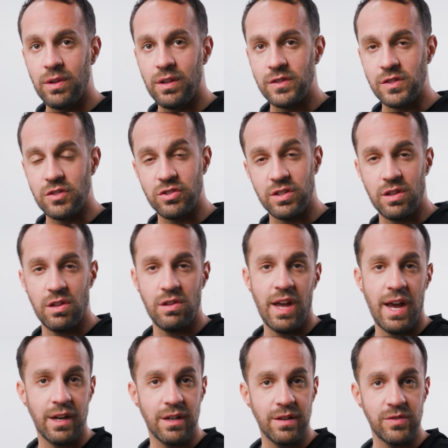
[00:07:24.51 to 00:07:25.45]
essentially the
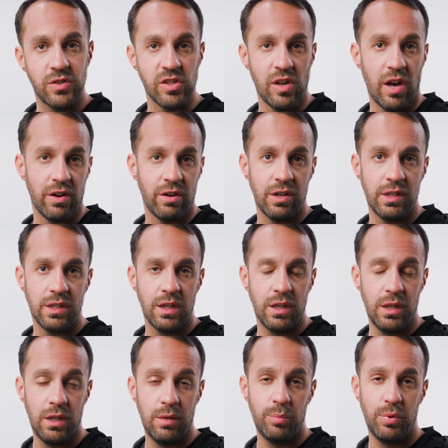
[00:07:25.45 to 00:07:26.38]
lack of soldering
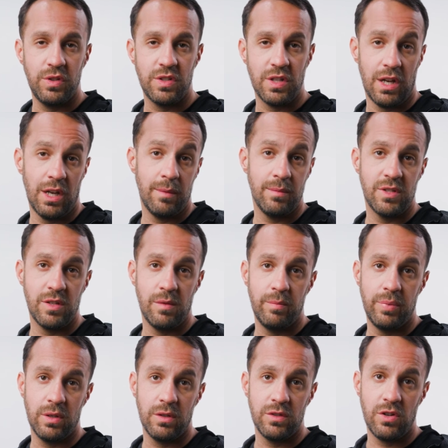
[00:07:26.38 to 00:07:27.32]
and input time to
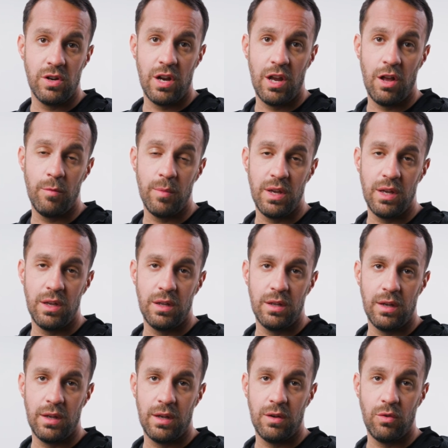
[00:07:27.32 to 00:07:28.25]
build your helmet